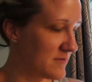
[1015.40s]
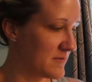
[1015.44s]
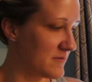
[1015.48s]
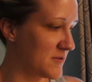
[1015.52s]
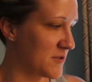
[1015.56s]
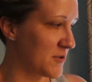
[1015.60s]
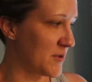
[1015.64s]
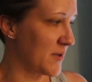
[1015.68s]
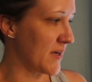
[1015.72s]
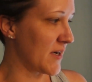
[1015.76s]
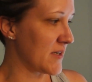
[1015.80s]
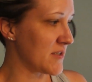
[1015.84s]

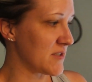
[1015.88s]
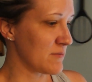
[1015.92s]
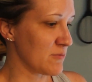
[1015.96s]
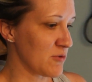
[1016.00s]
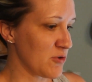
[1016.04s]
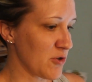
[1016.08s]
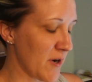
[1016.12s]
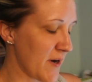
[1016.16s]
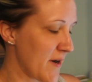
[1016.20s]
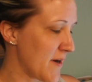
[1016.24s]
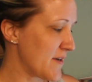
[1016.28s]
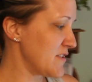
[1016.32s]
So I got some
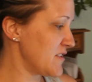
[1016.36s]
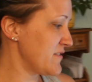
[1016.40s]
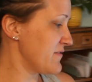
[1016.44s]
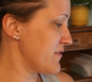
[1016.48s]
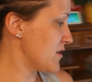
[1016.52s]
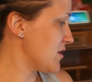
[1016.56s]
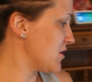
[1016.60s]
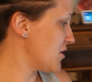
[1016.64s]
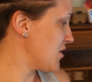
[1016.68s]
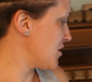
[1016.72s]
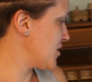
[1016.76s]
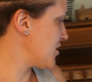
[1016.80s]
crayons for
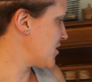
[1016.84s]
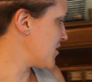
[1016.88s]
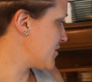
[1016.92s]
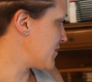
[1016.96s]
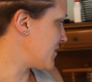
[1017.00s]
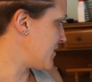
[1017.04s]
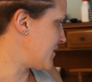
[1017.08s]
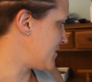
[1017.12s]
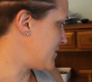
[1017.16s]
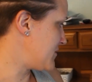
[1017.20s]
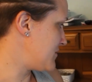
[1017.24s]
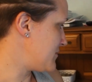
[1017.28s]
her,
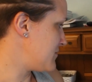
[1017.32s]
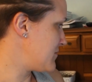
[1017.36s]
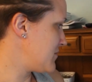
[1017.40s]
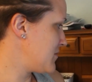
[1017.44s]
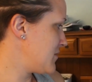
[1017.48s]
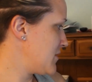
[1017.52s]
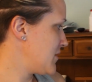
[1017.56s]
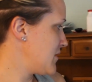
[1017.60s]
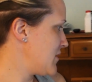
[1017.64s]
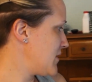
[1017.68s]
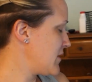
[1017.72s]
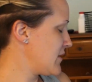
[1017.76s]
and
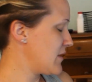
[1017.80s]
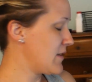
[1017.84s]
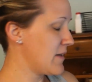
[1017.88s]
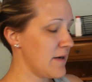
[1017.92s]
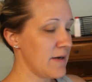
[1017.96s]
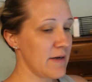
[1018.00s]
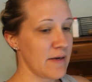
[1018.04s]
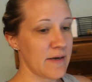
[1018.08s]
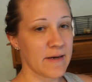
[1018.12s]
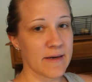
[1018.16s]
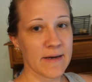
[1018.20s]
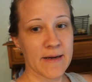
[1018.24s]

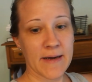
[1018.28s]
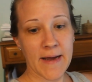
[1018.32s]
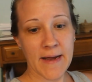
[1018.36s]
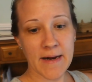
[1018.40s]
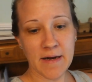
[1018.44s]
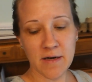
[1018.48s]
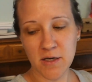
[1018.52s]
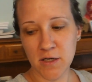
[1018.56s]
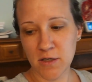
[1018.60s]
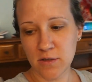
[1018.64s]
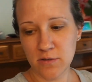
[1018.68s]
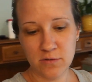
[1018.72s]
I
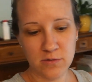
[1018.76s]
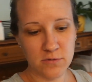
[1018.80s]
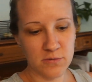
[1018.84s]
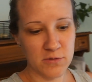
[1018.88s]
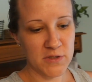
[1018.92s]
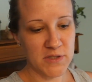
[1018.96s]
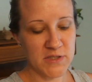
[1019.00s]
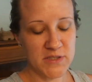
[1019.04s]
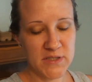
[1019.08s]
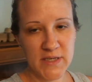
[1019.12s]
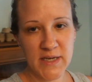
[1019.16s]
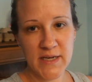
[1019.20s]
don't know,
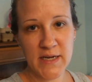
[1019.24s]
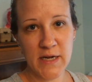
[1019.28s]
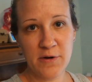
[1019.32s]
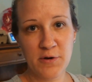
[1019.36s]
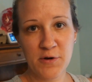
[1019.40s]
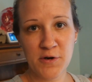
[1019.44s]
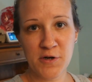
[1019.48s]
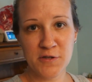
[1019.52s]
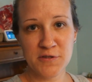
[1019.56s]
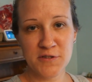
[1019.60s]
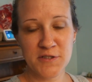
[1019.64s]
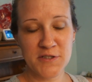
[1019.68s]
we'll see how
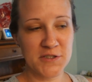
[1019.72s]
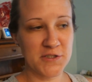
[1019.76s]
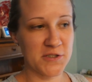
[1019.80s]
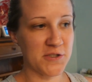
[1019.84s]
all this